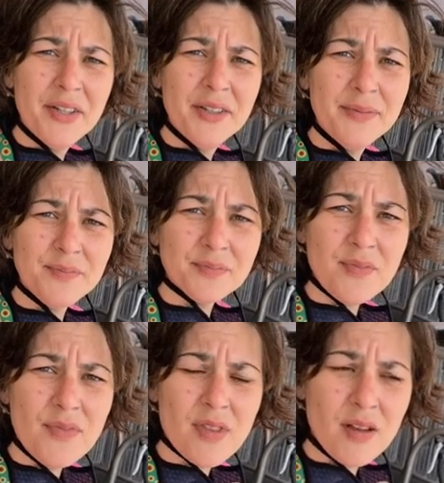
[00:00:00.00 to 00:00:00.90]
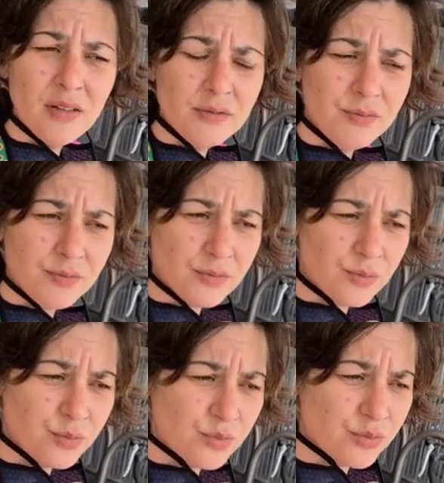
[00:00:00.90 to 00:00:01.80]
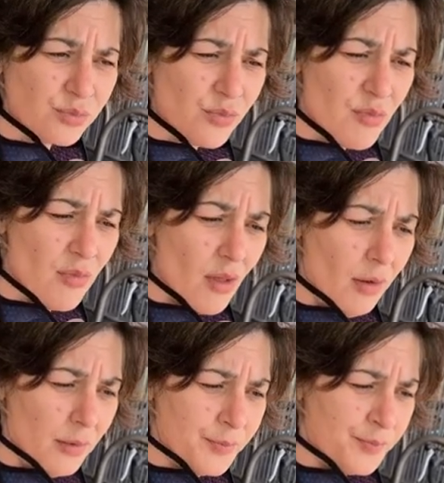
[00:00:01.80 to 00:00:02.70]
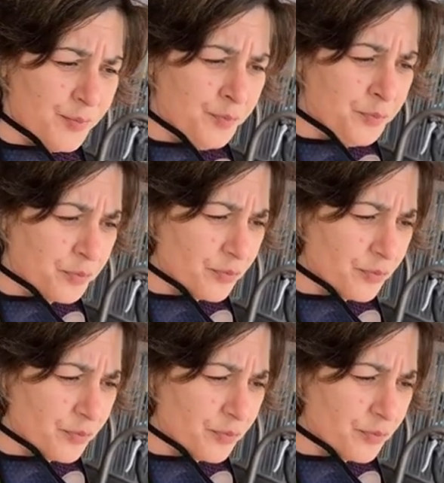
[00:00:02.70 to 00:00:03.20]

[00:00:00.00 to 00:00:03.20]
Yep, we're very tired. Get that chicken down, yeah, and a drink.